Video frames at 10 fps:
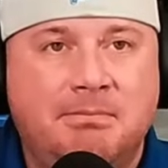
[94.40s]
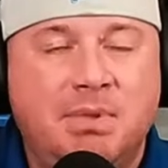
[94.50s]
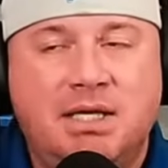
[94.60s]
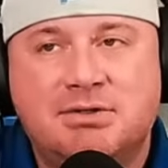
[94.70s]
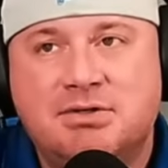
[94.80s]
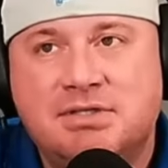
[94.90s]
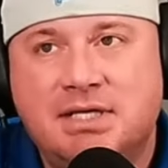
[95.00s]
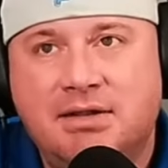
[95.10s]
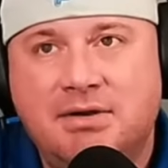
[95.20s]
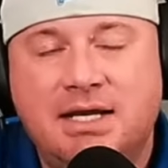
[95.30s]
Because there's
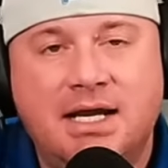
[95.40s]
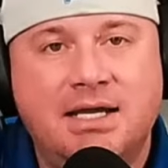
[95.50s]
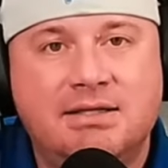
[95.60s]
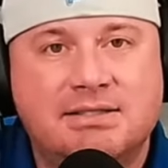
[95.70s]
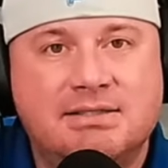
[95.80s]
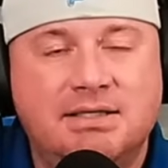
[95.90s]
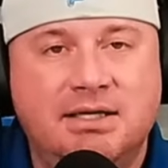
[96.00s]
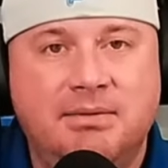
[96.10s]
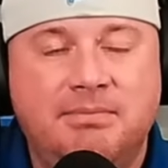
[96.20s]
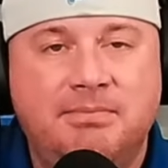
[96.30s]
another guy in this
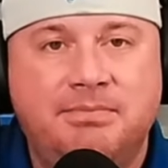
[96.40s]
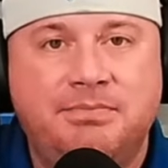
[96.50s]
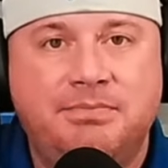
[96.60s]
team